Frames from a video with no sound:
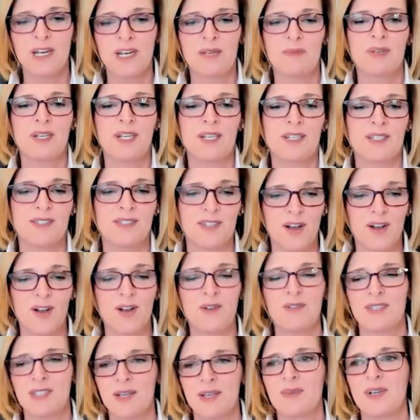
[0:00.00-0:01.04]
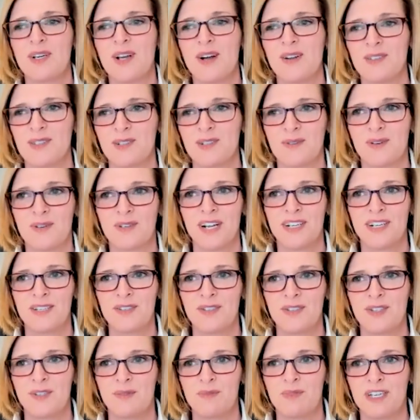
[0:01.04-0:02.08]
funny because someone also wrote
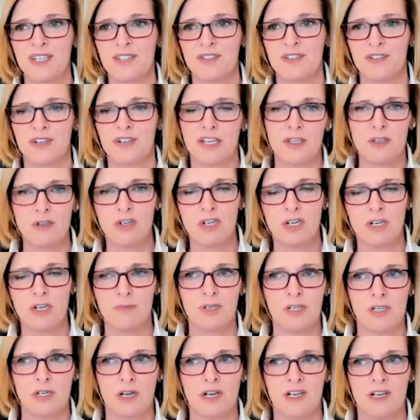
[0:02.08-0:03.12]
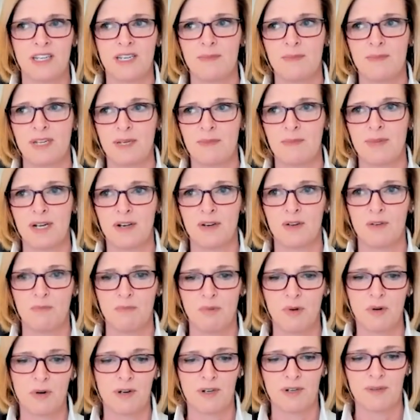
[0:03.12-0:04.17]
on YouTube yesterday, you shouldn't be talking to men
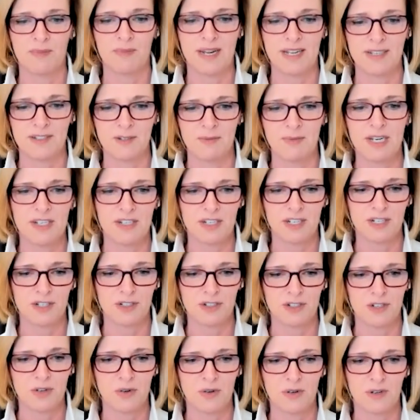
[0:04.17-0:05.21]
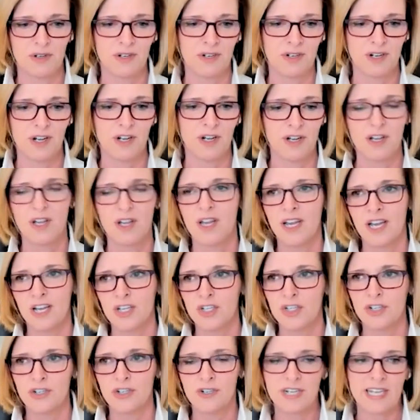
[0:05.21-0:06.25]
about porn and masturbation because you're
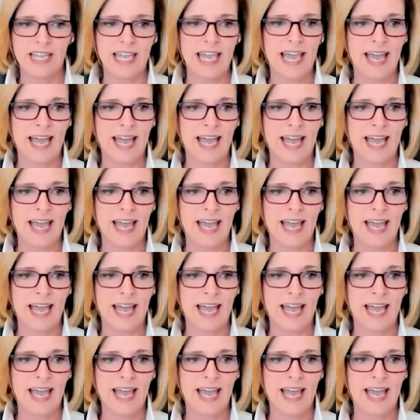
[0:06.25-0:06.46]
a